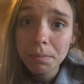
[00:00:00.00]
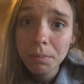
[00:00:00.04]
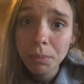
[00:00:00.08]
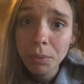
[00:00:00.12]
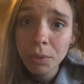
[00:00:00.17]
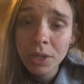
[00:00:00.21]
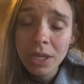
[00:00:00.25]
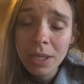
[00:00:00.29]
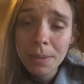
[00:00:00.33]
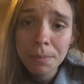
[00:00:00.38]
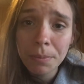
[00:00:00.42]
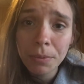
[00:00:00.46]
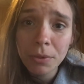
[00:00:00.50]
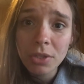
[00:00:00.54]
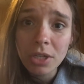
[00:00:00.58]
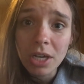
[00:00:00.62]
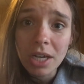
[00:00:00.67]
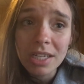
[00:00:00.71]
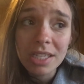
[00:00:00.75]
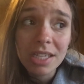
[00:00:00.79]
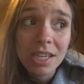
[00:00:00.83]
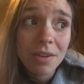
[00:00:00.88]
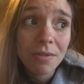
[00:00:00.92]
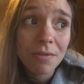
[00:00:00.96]
pretty
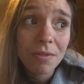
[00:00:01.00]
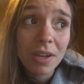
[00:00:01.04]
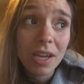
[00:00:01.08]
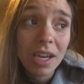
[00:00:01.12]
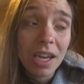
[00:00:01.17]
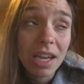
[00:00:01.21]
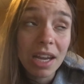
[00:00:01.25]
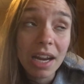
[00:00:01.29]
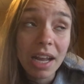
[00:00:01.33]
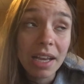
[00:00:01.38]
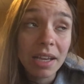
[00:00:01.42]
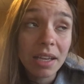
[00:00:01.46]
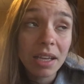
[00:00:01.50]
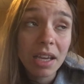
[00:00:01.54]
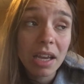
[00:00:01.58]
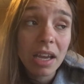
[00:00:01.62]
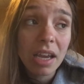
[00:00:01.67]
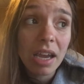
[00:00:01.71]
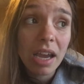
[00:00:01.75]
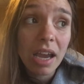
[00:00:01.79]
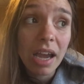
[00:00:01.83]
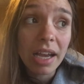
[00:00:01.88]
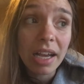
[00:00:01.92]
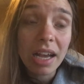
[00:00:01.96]
productive, and I
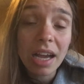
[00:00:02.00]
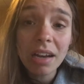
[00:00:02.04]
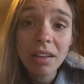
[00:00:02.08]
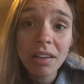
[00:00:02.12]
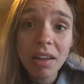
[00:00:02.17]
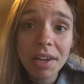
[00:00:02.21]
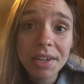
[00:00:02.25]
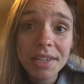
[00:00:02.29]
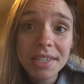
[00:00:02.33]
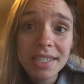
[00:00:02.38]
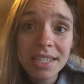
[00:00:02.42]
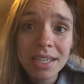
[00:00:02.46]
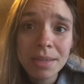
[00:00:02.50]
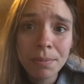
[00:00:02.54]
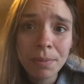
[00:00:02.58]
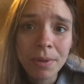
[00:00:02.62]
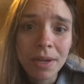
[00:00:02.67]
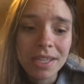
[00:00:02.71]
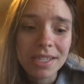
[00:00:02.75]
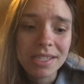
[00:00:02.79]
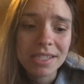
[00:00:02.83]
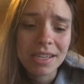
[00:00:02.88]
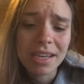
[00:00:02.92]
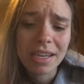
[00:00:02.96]
got a lot of sleep
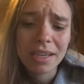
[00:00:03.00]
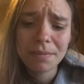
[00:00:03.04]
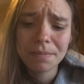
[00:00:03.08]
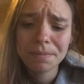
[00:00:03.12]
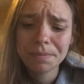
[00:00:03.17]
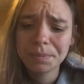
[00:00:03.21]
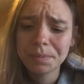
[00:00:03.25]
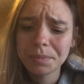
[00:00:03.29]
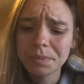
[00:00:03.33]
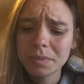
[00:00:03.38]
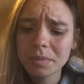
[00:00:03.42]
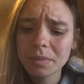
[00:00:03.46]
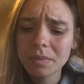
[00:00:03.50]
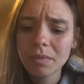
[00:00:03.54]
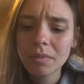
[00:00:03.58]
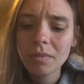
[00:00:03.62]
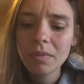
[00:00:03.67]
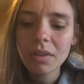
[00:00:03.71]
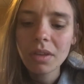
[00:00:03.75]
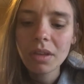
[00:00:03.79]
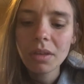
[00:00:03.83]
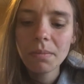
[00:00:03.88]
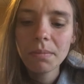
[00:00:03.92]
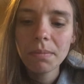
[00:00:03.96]
last night.
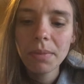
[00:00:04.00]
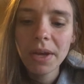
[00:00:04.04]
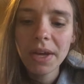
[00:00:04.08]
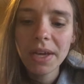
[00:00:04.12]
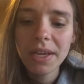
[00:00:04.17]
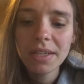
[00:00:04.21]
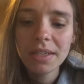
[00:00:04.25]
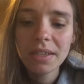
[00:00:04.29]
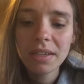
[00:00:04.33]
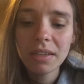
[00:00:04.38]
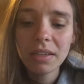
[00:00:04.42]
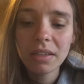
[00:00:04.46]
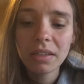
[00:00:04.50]
But